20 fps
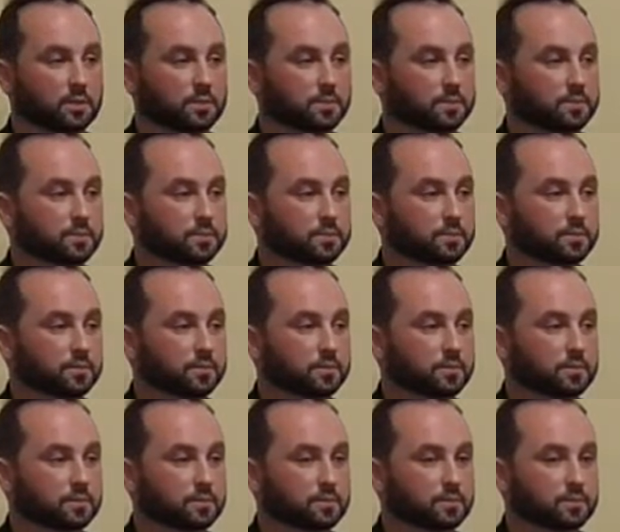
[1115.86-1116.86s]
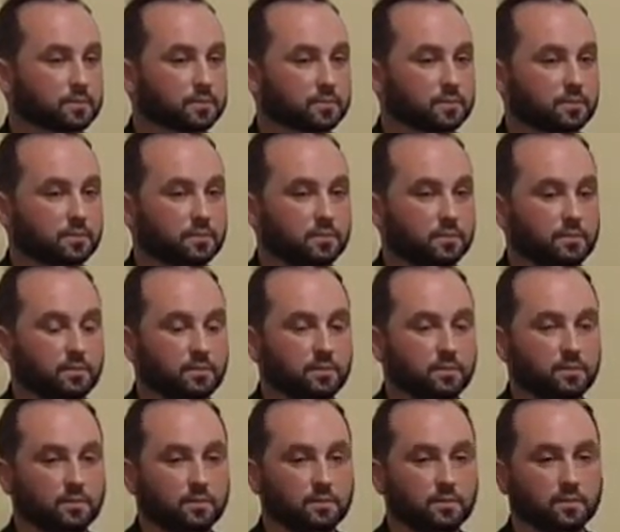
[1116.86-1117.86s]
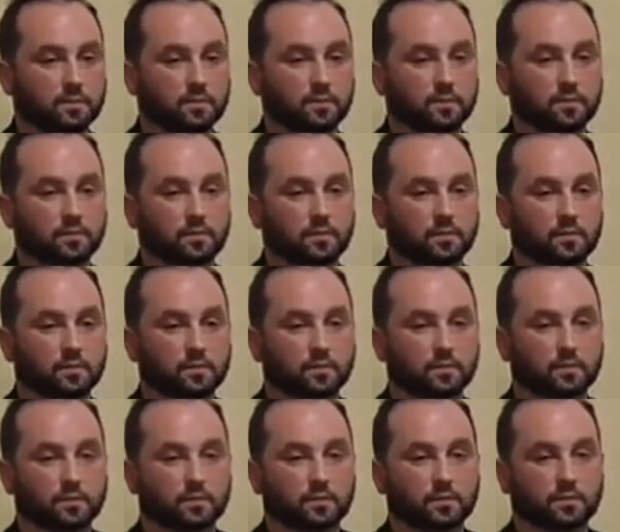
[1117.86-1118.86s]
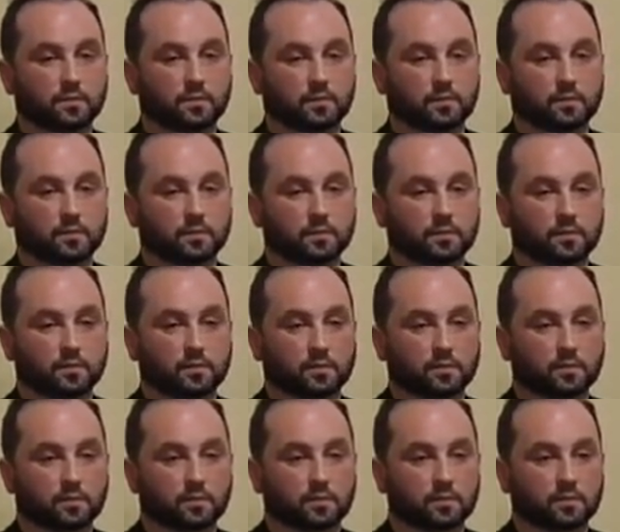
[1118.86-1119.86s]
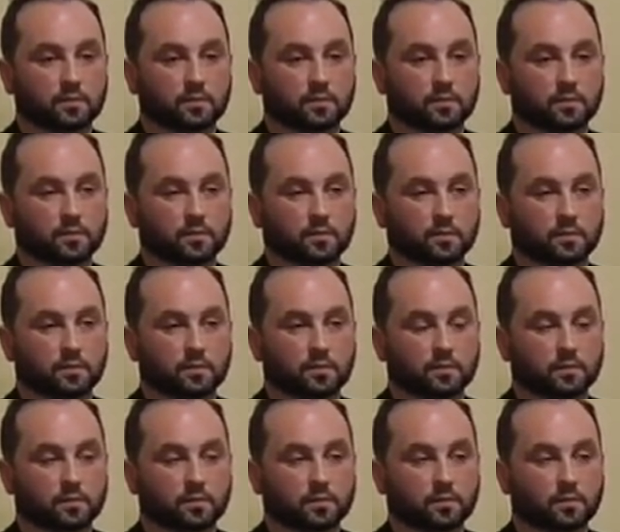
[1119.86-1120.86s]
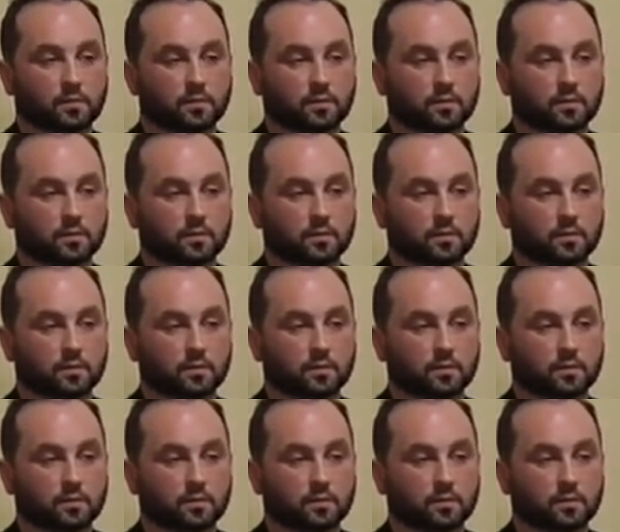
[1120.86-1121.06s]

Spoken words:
Nobody speaks.